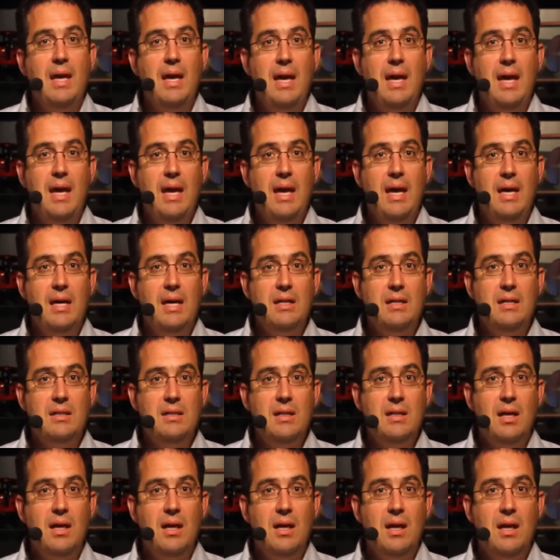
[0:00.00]
And
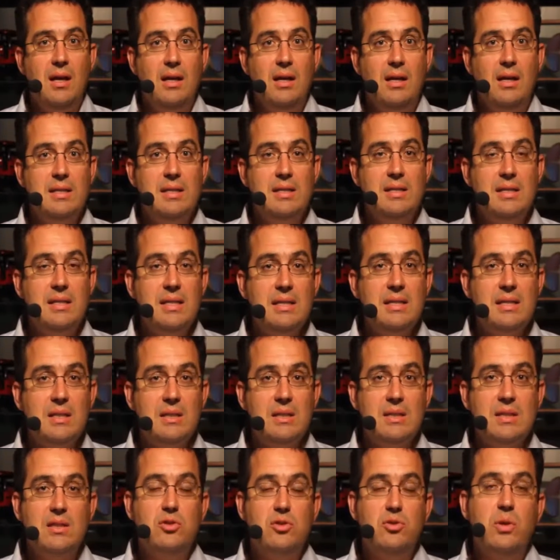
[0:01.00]
is this a
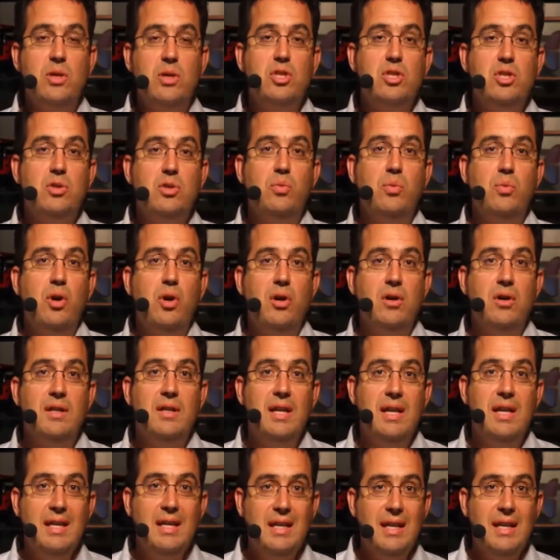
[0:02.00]
situation where
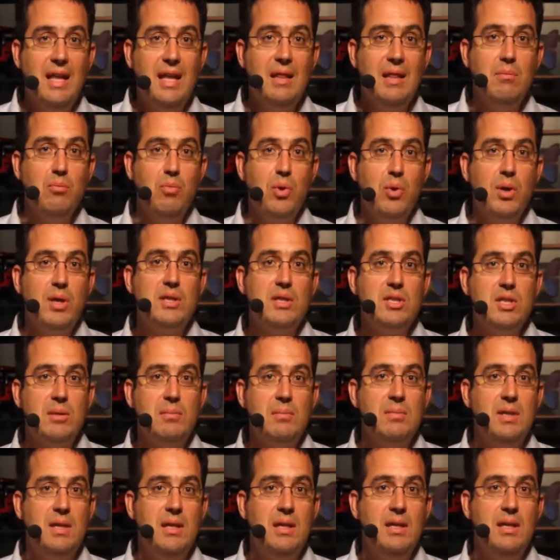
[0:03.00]
they can bring
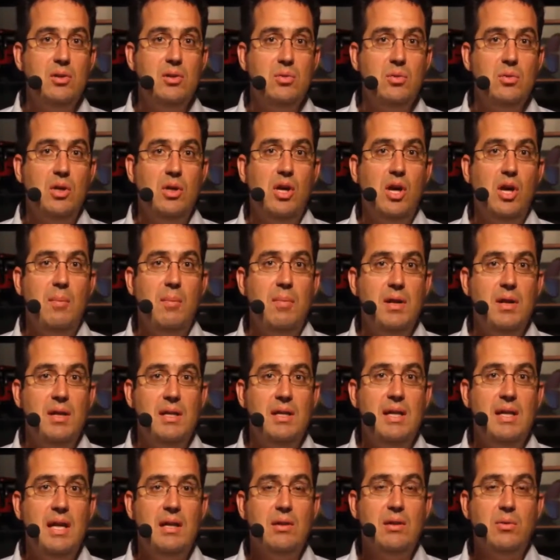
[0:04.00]
something to the
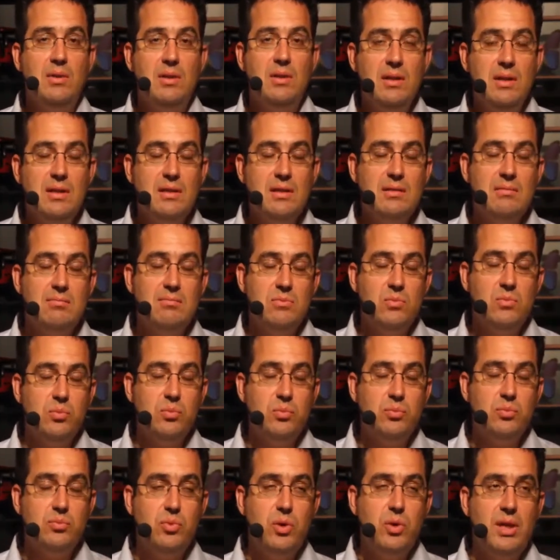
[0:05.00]
company that is
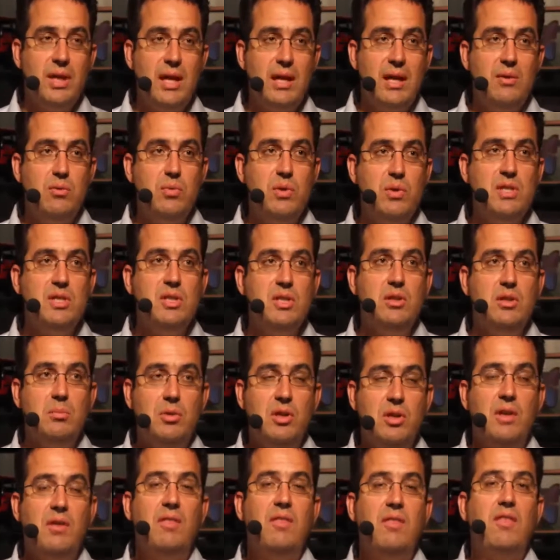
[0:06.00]
we can
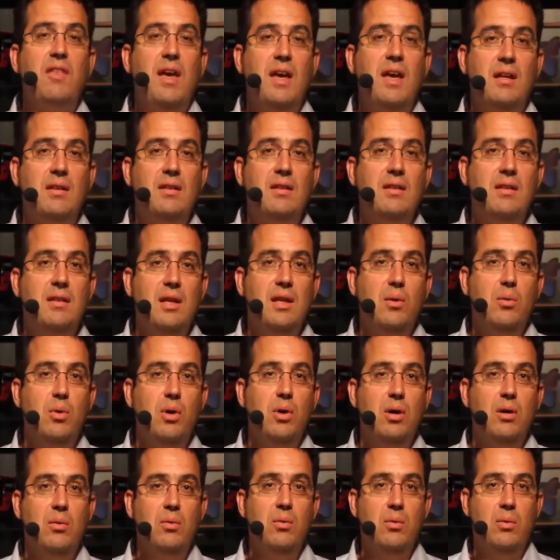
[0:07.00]
reasonably think they
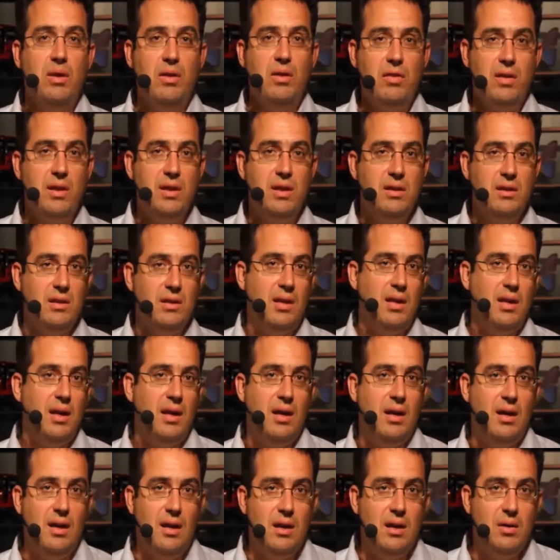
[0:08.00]
will within
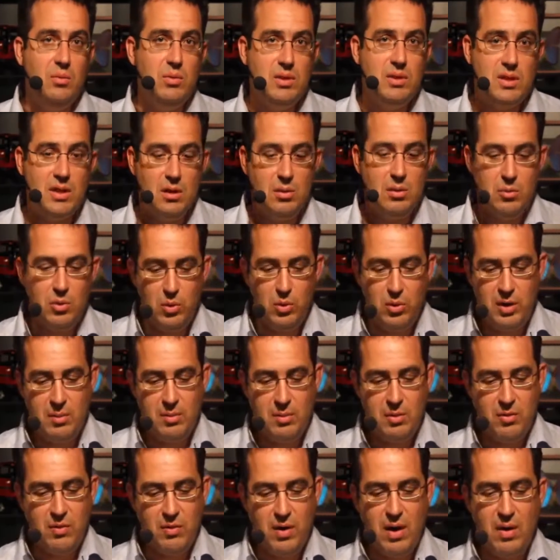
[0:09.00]
a reasonable
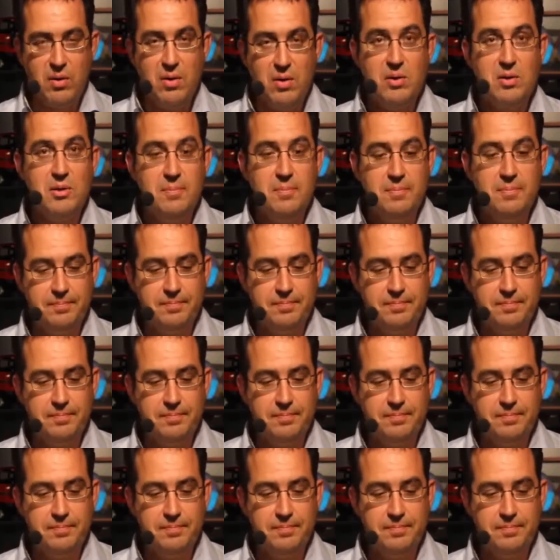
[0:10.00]
number of hours?